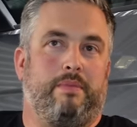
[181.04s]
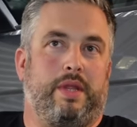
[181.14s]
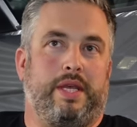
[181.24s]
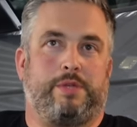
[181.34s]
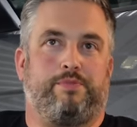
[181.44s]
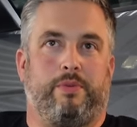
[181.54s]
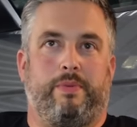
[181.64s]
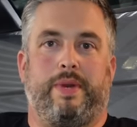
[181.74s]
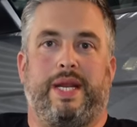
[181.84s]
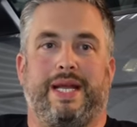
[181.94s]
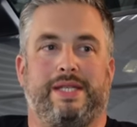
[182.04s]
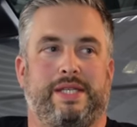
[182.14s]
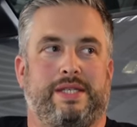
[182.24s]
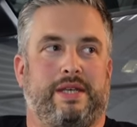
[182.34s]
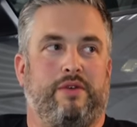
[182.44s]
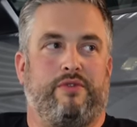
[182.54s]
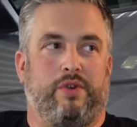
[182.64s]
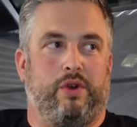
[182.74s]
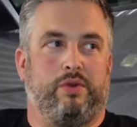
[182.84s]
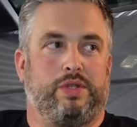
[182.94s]
This probably lends itself
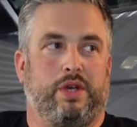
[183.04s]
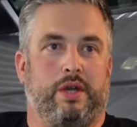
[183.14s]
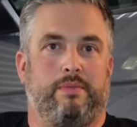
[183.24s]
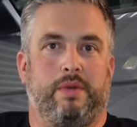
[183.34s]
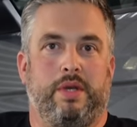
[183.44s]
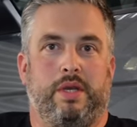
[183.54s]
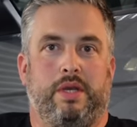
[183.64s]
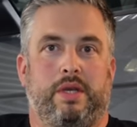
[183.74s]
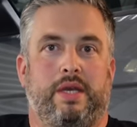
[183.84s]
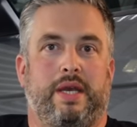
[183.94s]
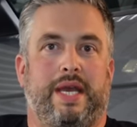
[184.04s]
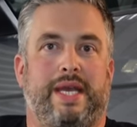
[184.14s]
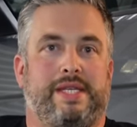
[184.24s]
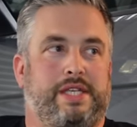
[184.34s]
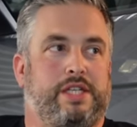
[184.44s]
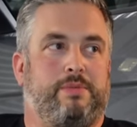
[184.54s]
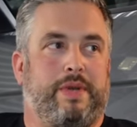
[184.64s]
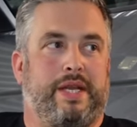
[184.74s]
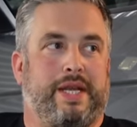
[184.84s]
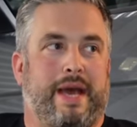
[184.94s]
for a long time easier to
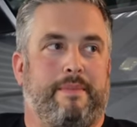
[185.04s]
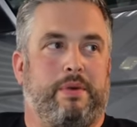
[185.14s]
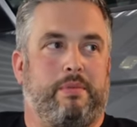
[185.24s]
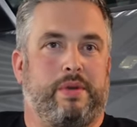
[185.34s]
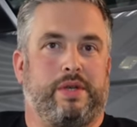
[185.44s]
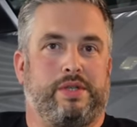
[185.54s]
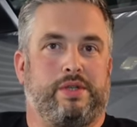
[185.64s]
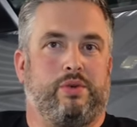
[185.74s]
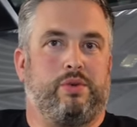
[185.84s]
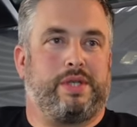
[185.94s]
be in a camper because, of course,